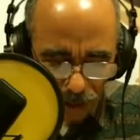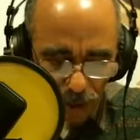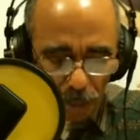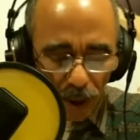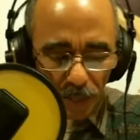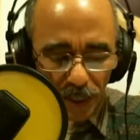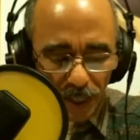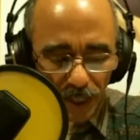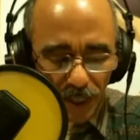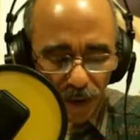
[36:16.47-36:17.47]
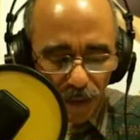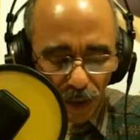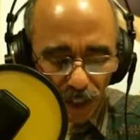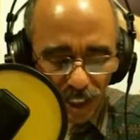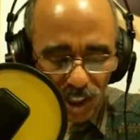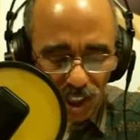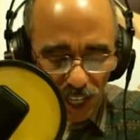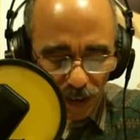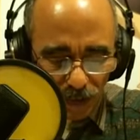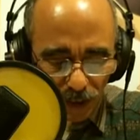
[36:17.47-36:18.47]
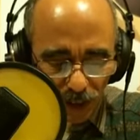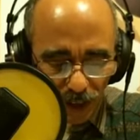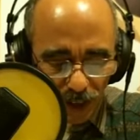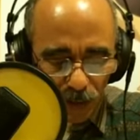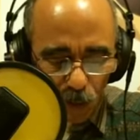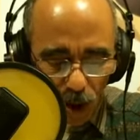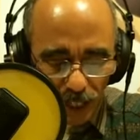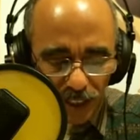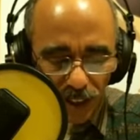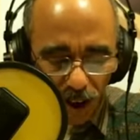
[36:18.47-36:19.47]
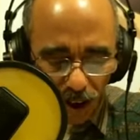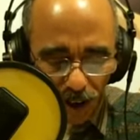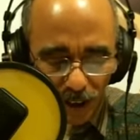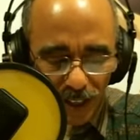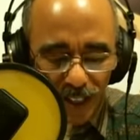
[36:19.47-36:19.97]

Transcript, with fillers: Respublica versus Shaffer, 1 Doll,